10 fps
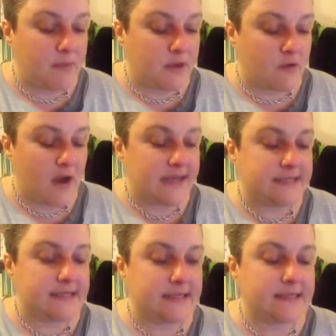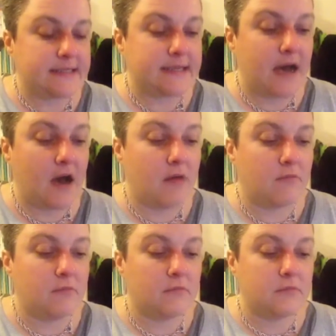great at
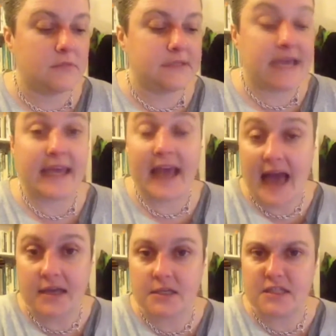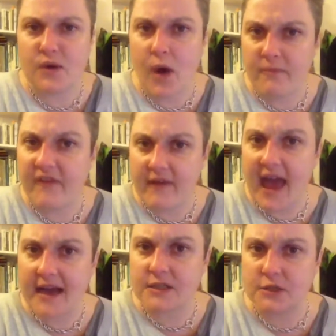taking action. So I'm very
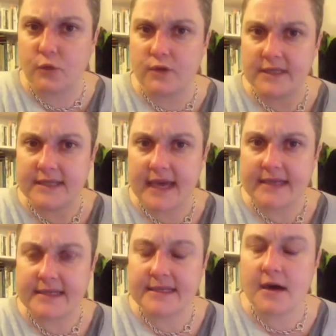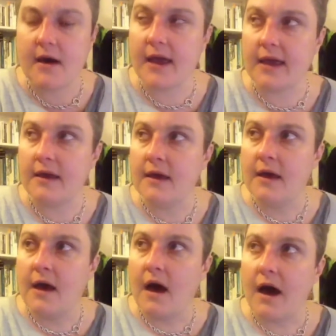action orientated. I'm
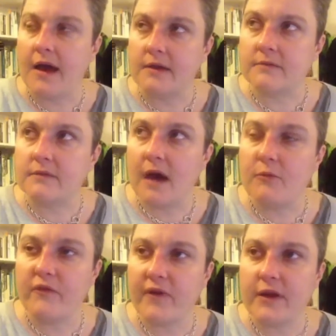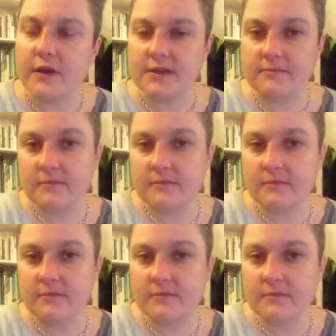not very good at